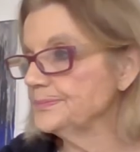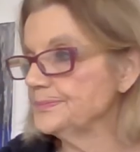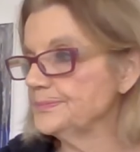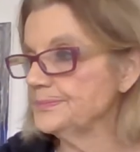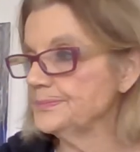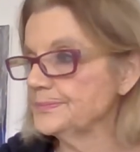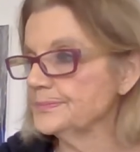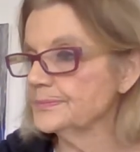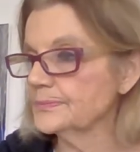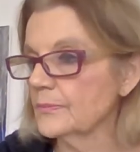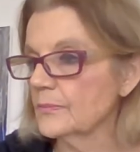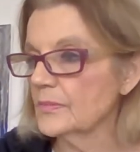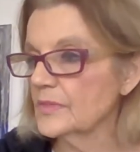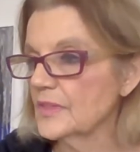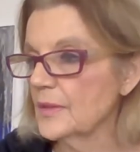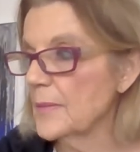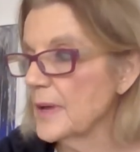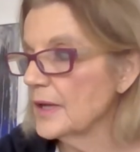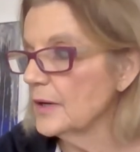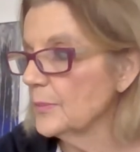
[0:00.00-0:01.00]

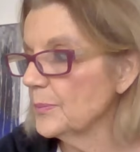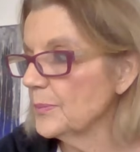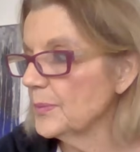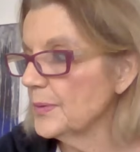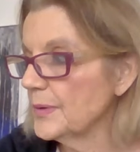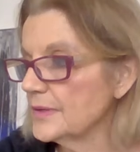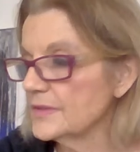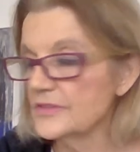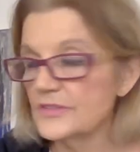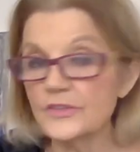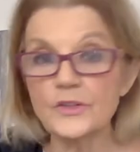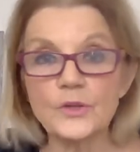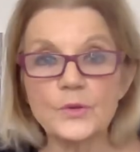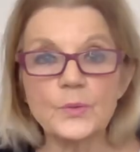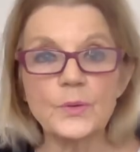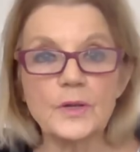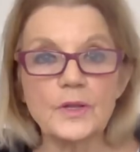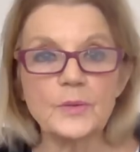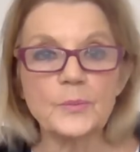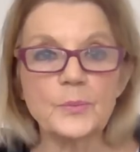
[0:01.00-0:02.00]
The metal prints and the
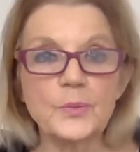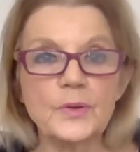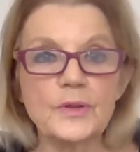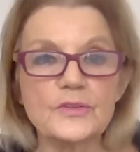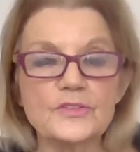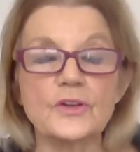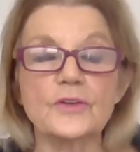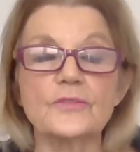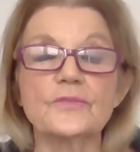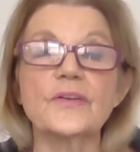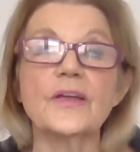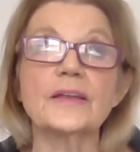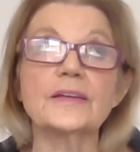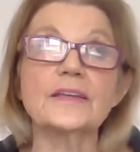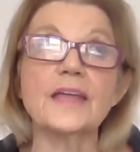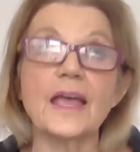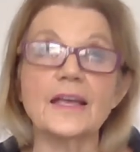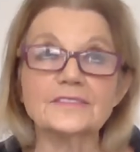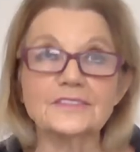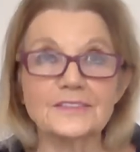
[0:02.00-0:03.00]
acrylic prints are
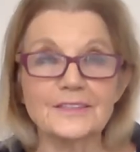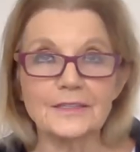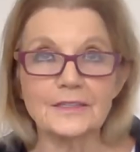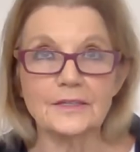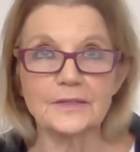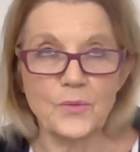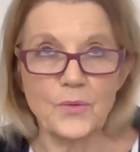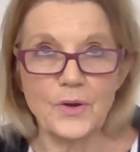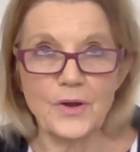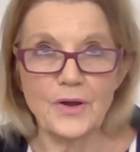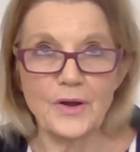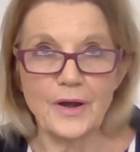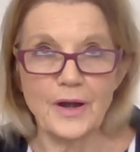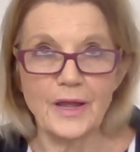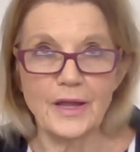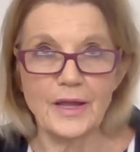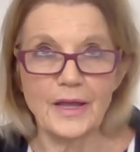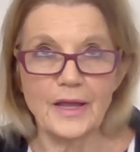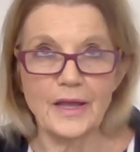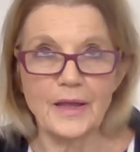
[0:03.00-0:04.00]
fantastic for
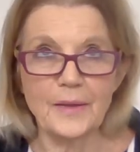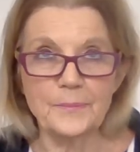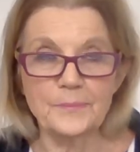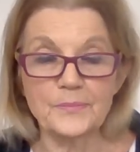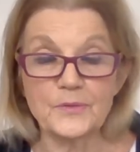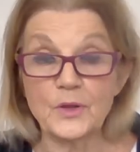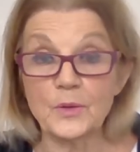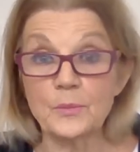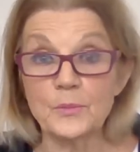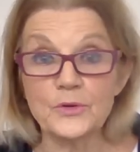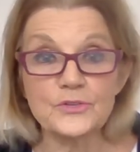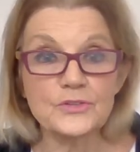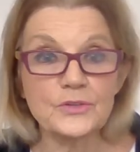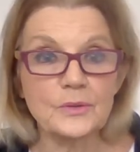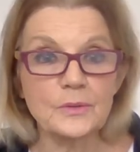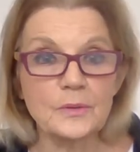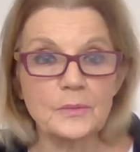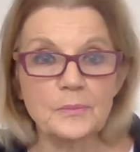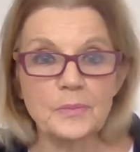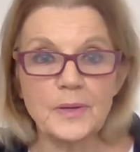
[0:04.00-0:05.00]

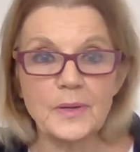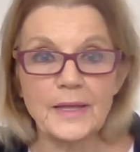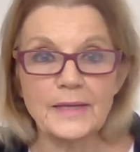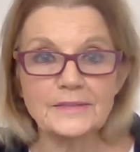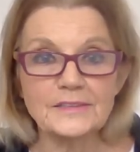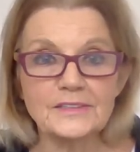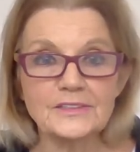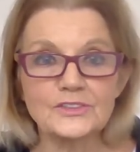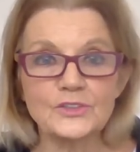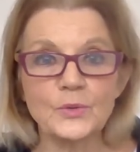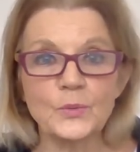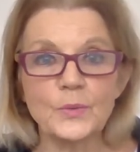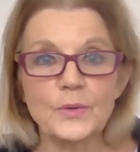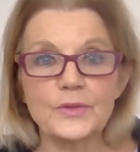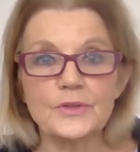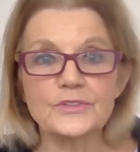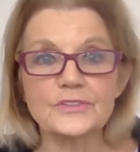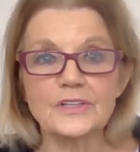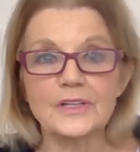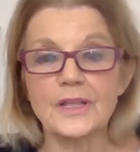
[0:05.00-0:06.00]
commercial places or where
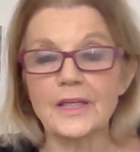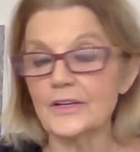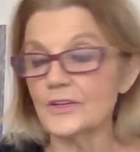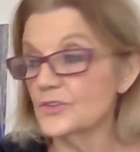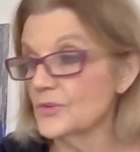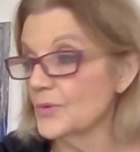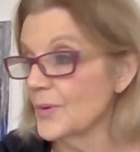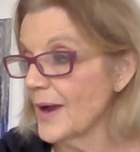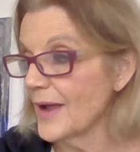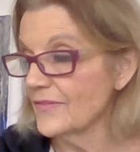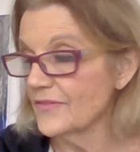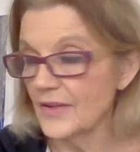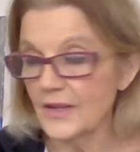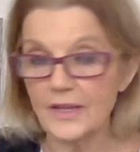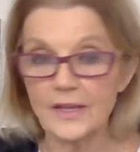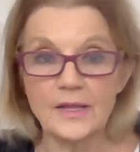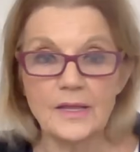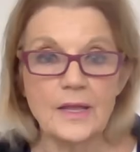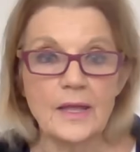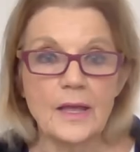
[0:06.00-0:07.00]
there's a lot of
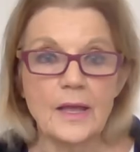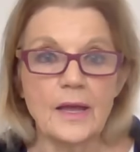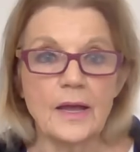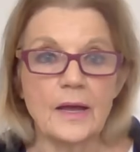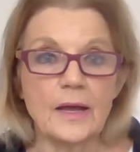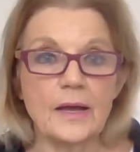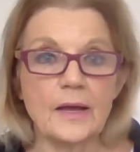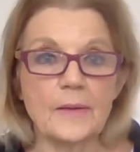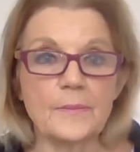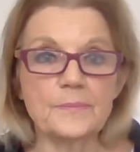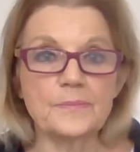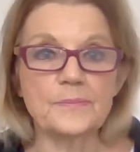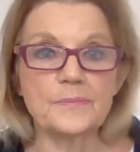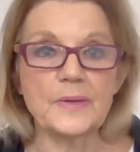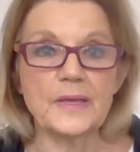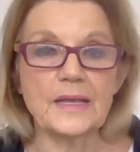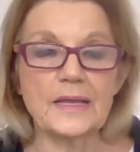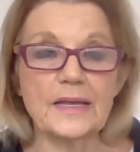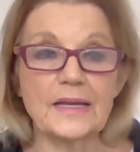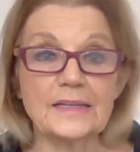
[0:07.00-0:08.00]
traffic
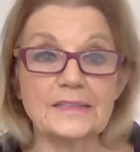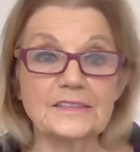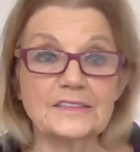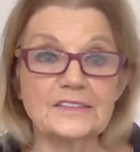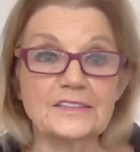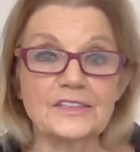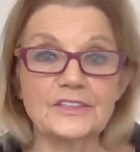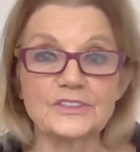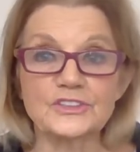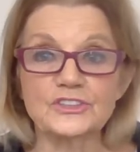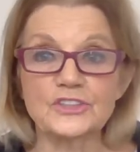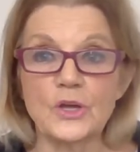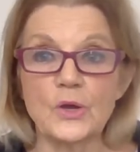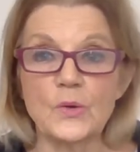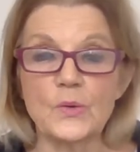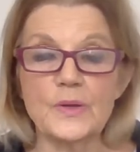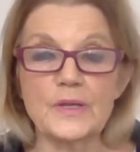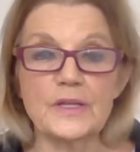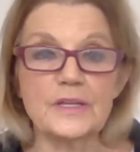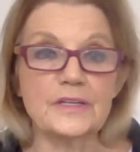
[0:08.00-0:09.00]
because they're
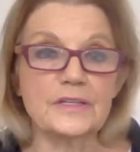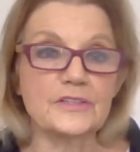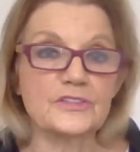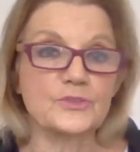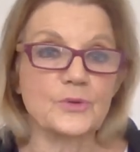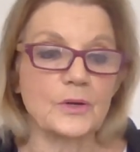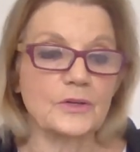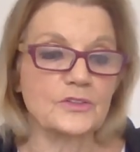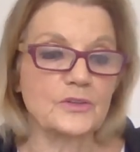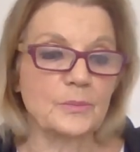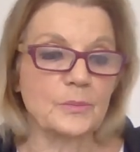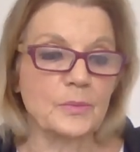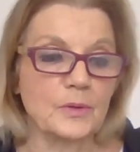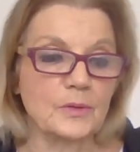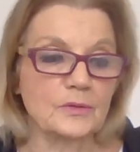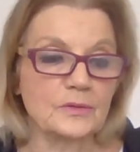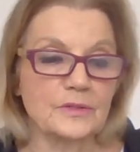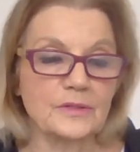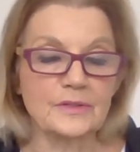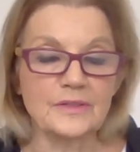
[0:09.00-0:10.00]
so indestructible,
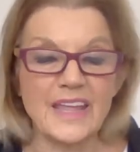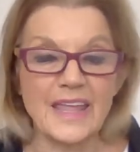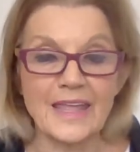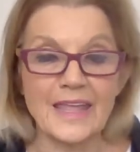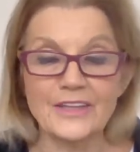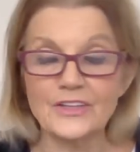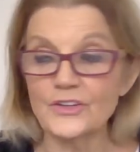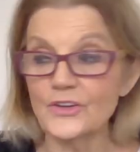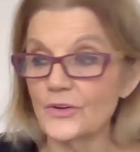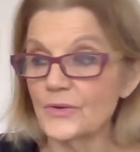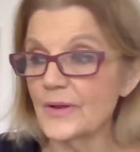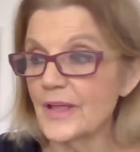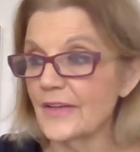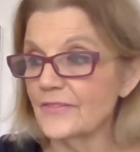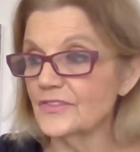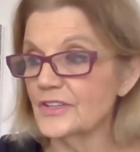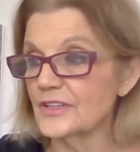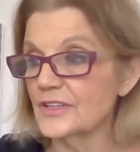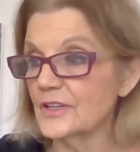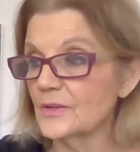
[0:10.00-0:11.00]
and you don't have
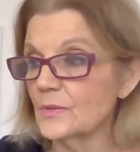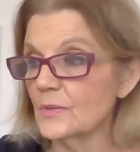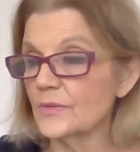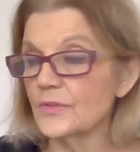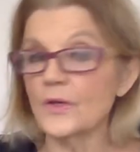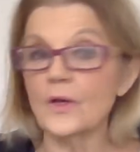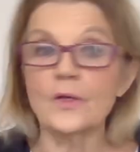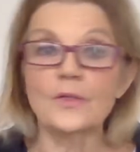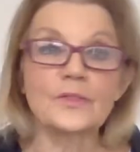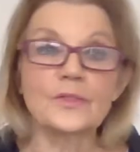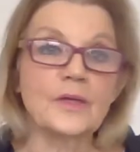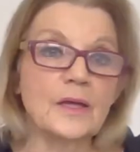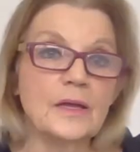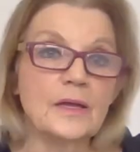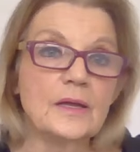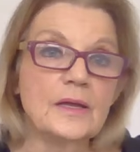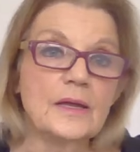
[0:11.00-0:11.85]
to deal with all the